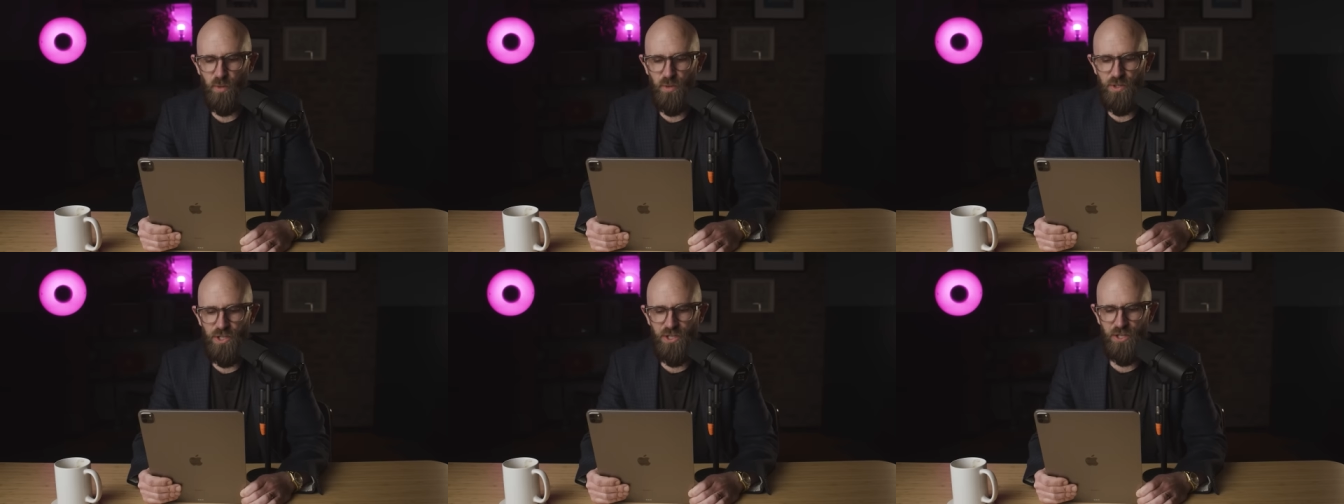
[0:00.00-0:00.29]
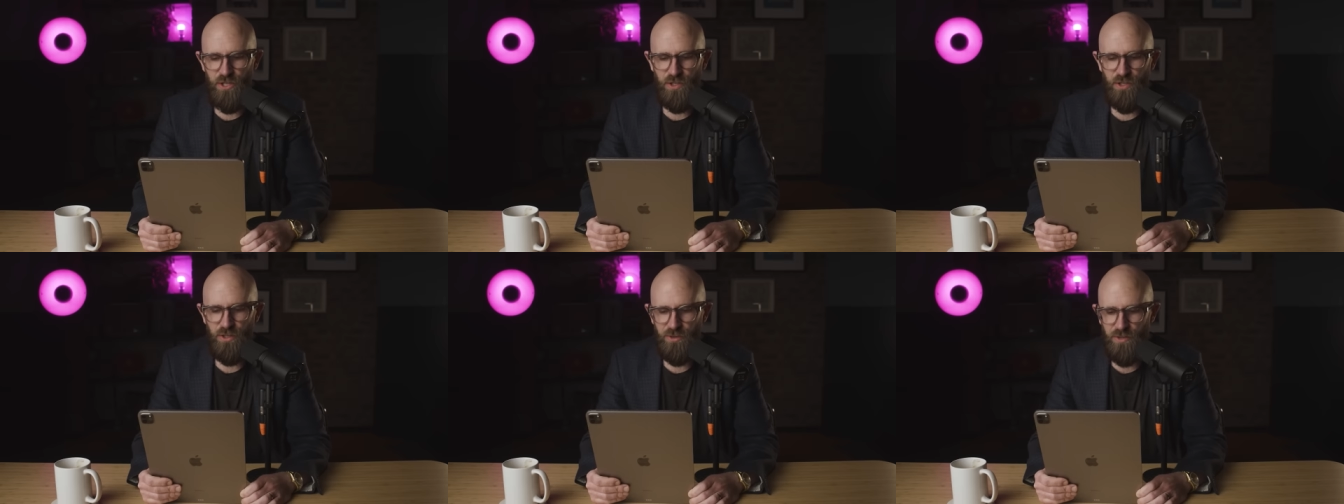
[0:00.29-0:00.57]
called
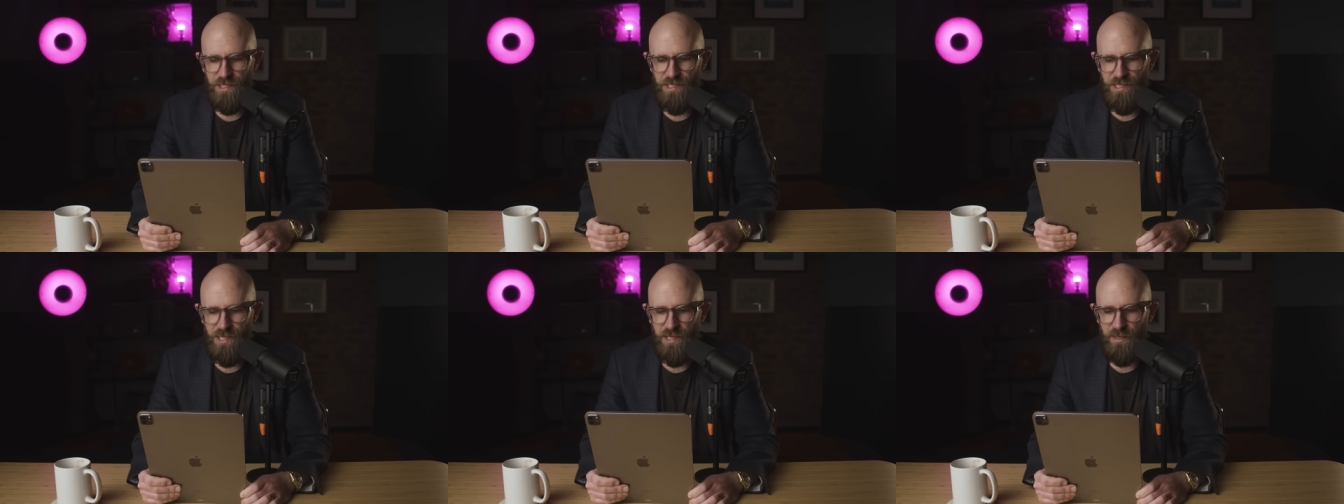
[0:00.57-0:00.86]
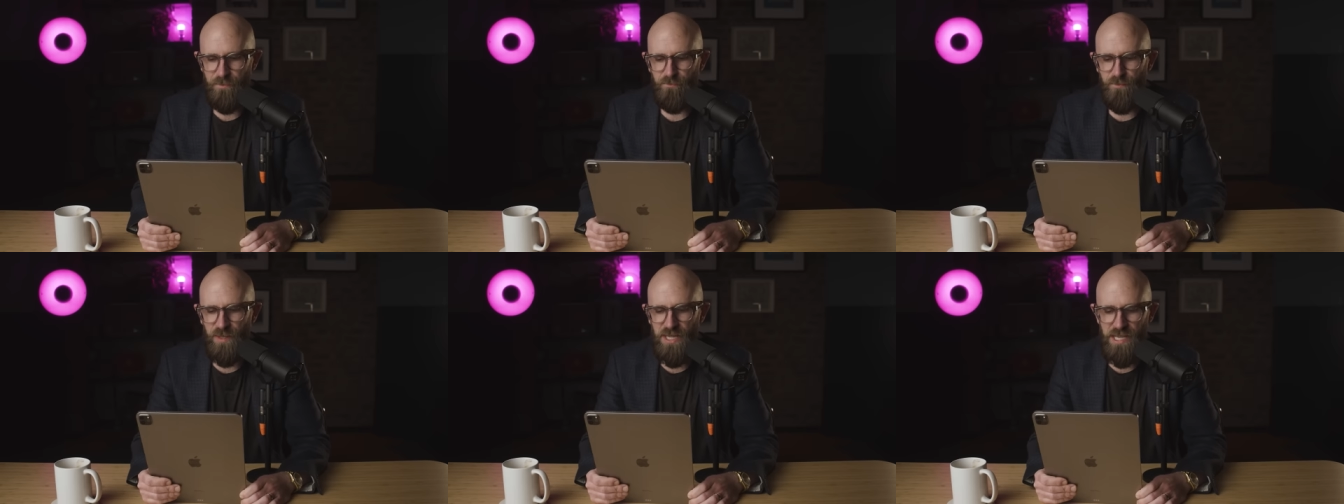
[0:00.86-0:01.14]

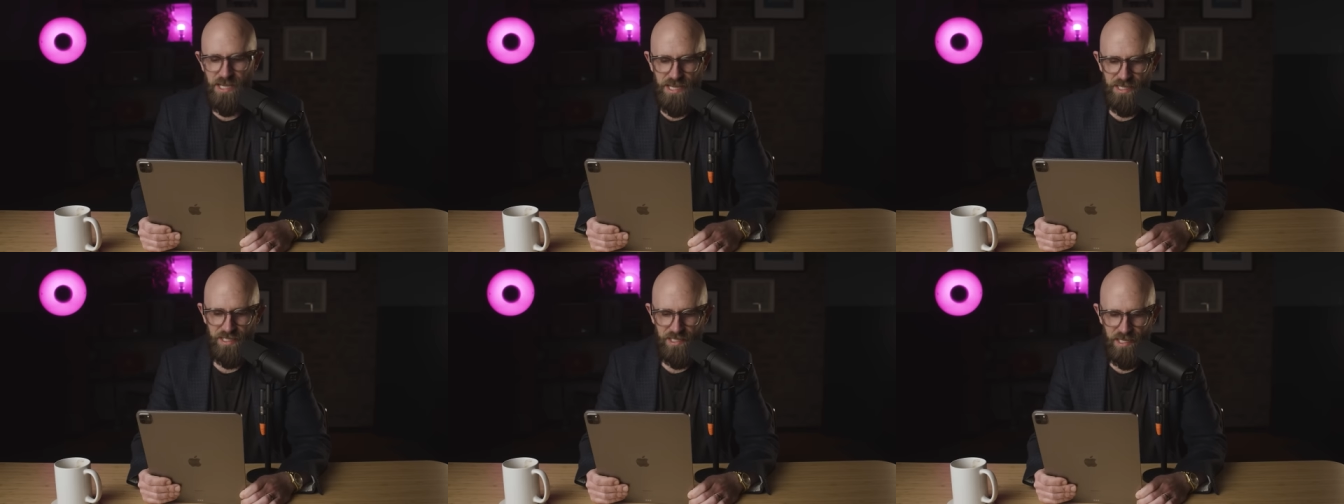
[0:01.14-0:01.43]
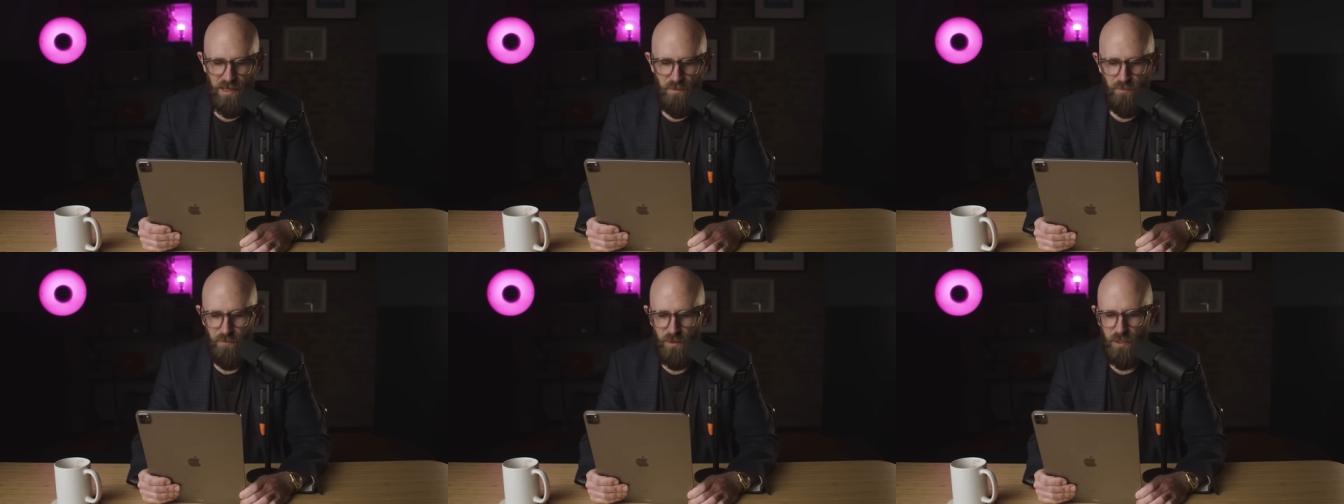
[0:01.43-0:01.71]
Curaderm
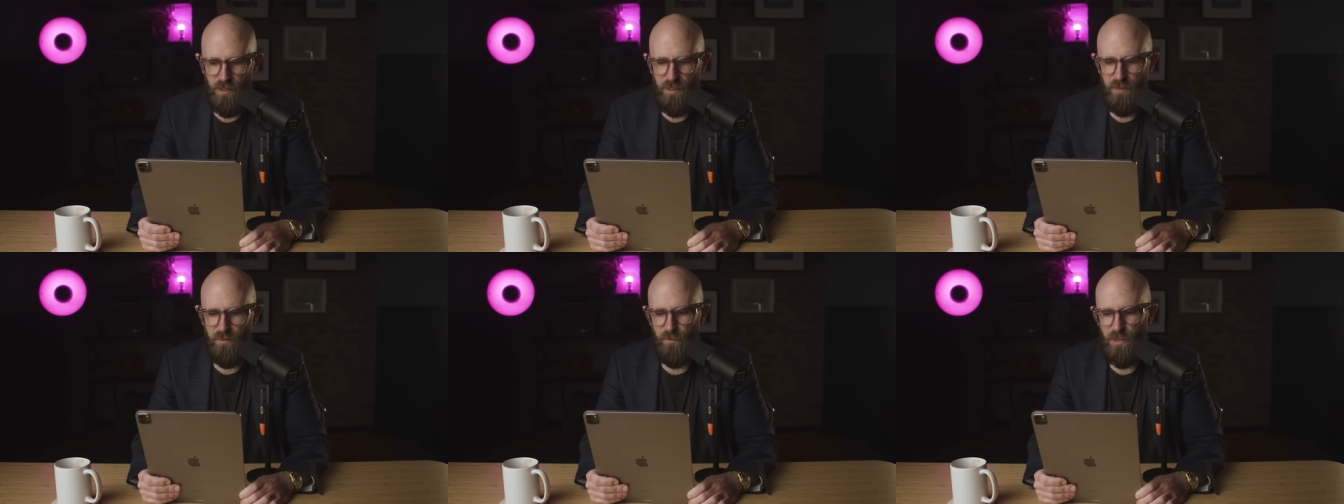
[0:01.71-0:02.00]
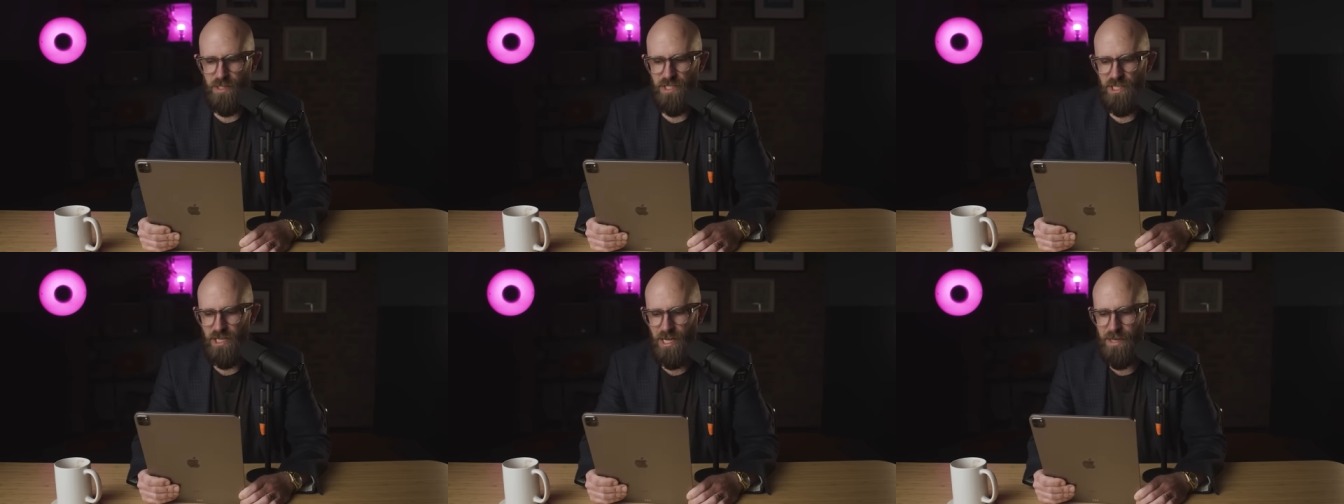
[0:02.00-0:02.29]
BEC5,
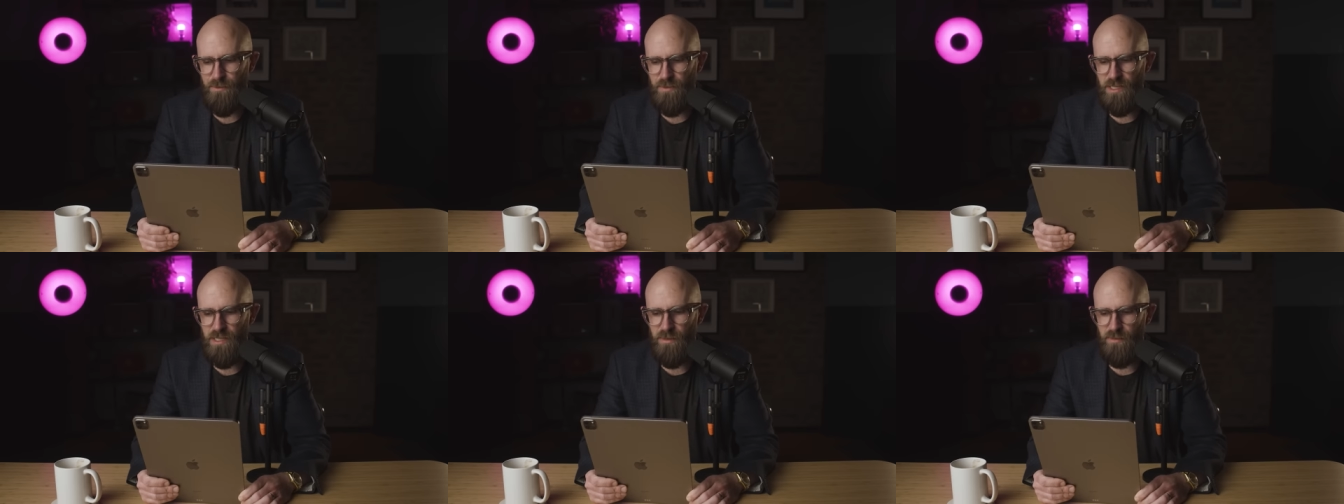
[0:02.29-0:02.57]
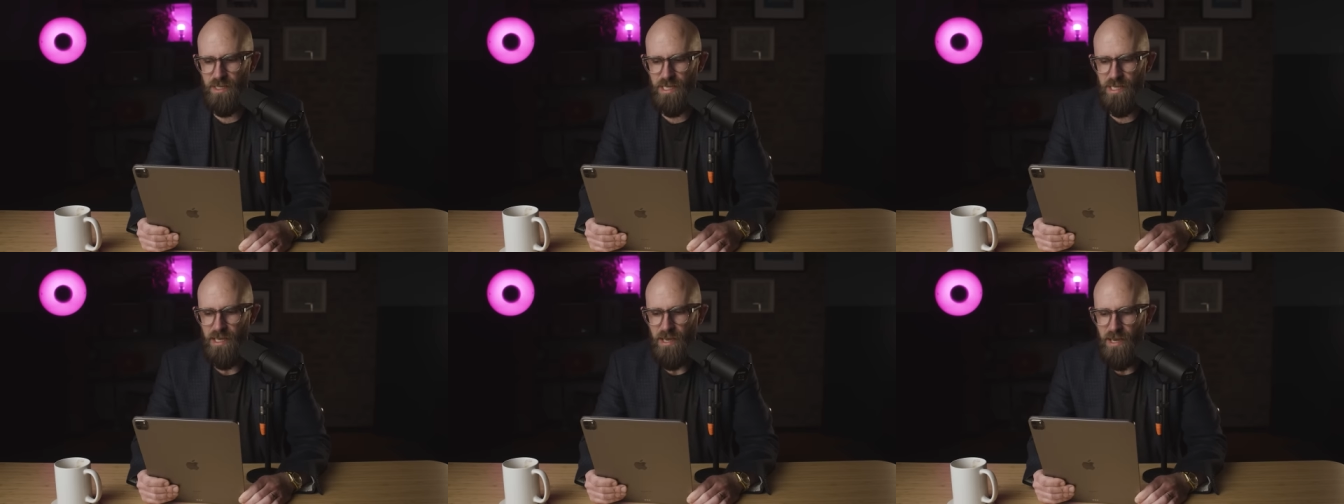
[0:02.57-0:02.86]
which claims to
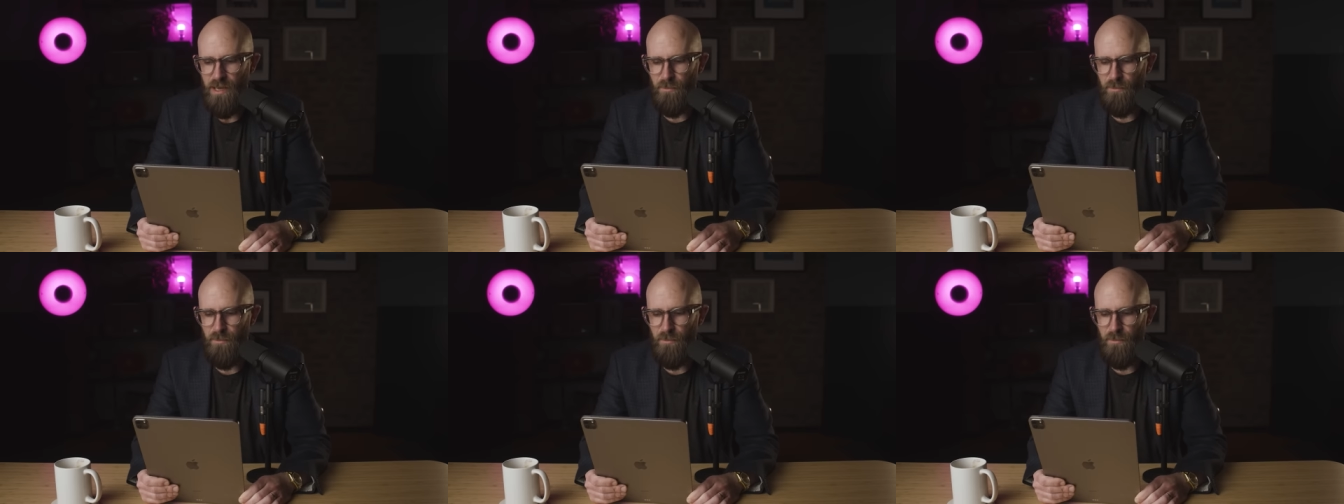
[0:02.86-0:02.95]
be